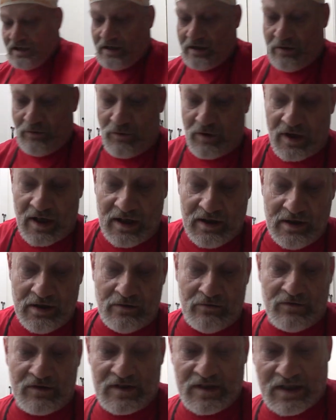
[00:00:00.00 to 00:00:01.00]
And what I
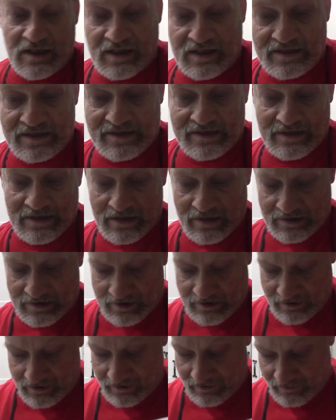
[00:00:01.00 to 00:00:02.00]
did was let it set
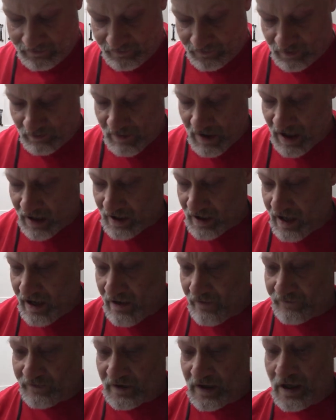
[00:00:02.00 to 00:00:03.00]
for about a
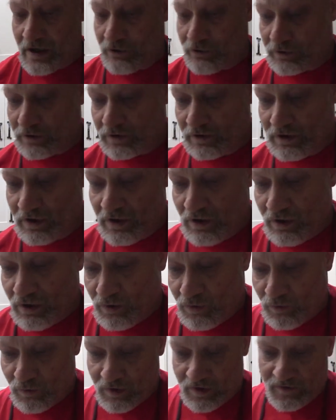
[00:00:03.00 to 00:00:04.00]
half an hour
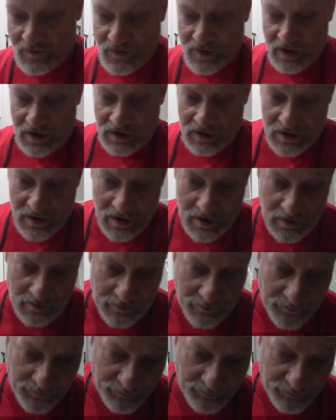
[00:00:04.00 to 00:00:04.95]
with the